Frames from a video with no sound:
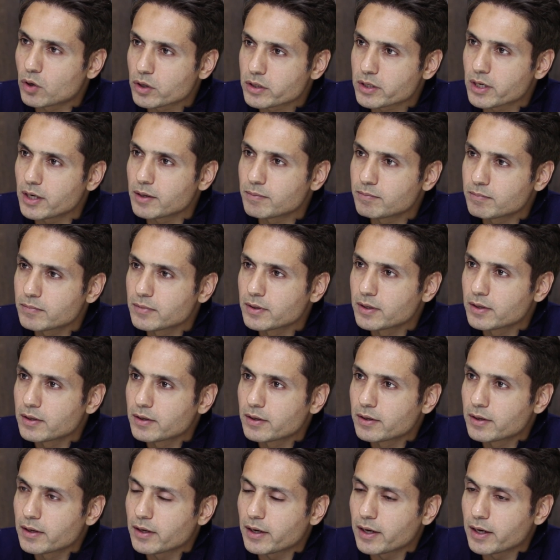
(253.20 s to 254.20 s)
had not come,
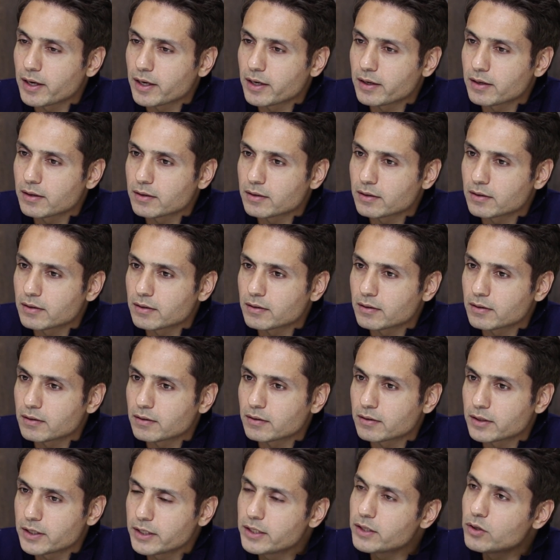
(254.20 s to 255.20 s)
and uh,
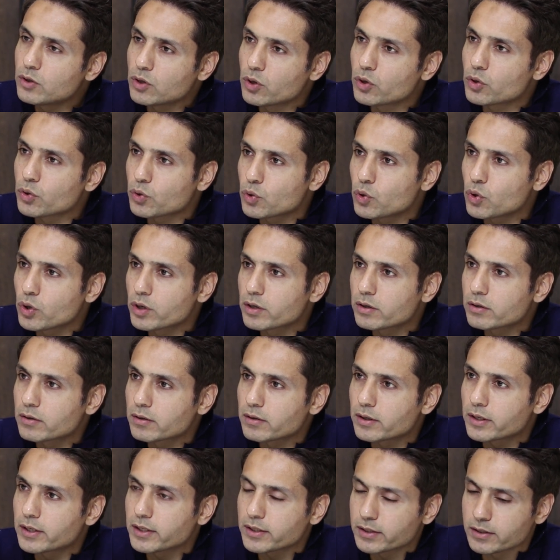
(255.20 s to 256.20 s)
he knew how to cook.
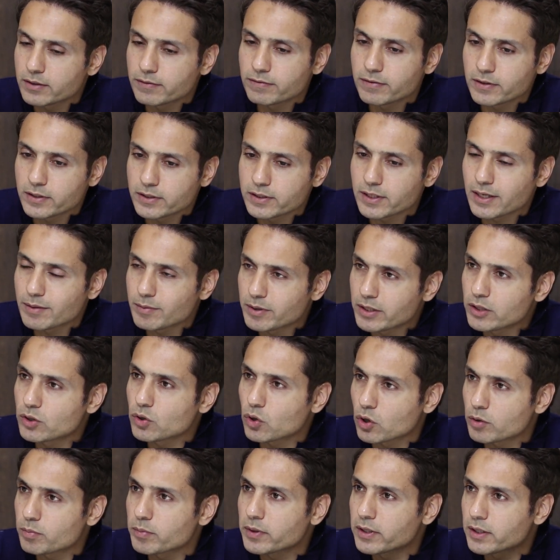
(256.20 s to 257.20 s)
It's the first time he
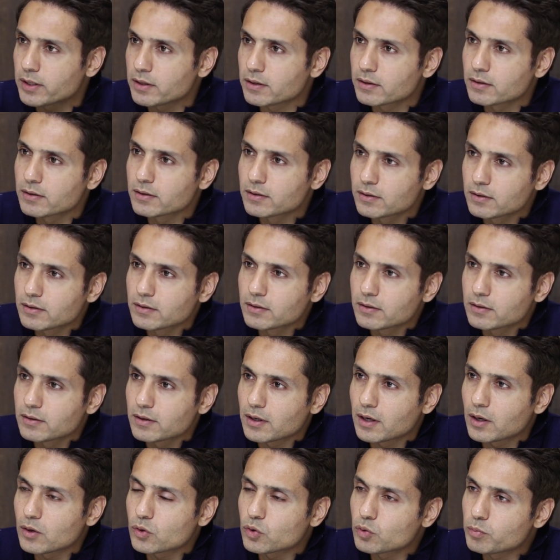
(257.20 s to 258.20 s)
taught me
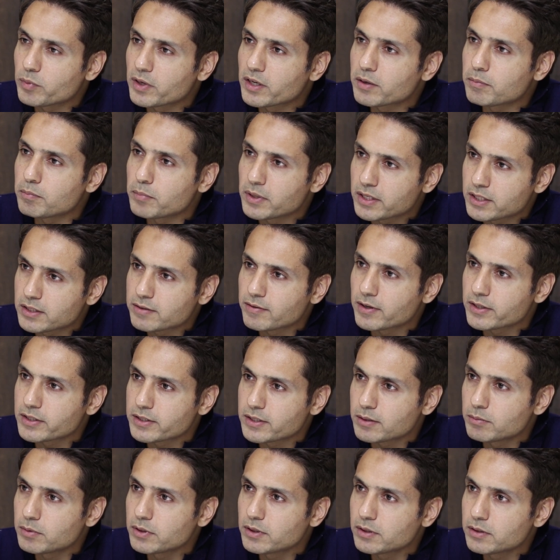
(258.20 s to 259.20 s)
how to make mixed
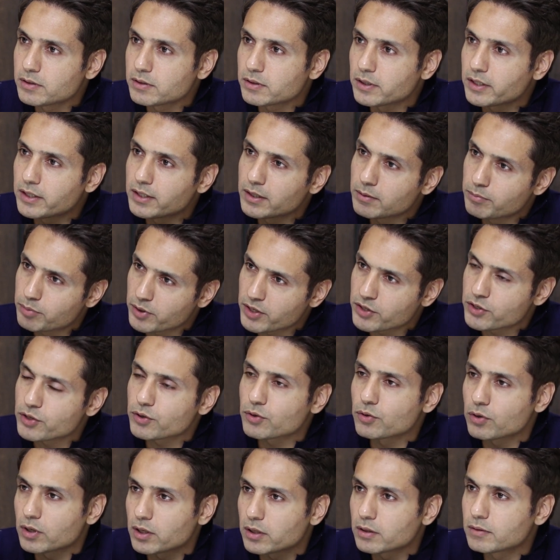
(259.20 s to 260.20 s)
vegetables in a
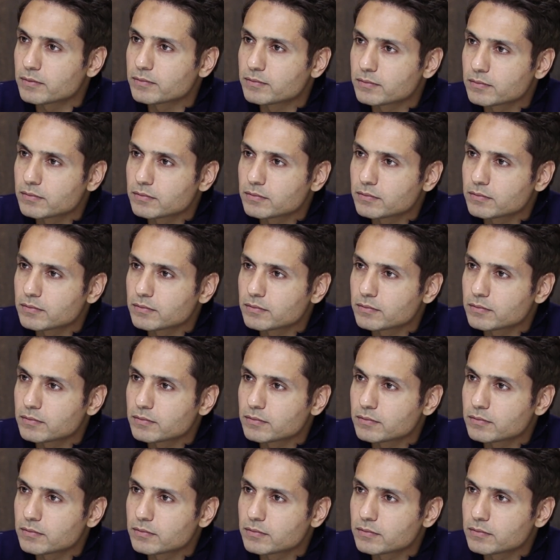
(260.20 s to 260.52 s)
pressure cooker